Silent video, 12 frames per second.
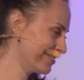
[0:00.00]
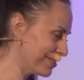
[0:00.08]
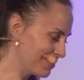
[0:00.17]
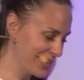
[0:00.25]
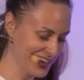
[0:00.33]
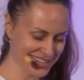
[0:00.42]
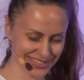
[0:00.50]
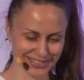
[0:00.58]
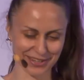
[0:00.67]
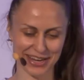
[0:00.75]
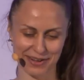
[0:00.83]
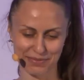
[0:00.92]
Aurea has to
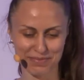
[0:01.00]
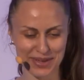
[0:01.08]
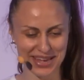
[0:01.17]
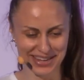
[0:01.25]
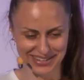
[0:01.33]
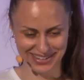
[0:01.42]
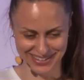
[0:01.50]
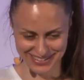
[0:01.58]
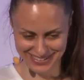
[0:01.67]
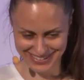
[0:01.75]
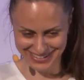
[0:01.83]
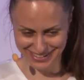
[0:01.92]
help me,
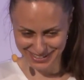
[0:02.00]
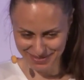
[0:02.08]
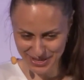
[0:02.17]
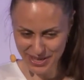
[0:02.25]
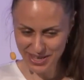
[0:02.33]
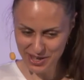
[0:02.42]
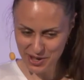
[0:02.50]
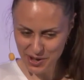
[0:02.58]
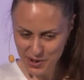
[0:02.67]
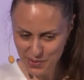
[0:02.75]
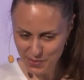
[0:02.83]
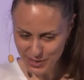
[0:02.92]
telling me
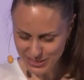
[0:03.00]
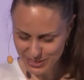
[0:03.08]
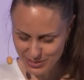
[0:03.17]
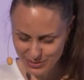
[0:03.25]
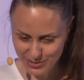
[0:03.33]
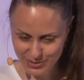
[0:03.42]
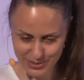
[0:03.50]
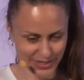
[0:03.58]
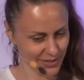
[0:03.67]
what to.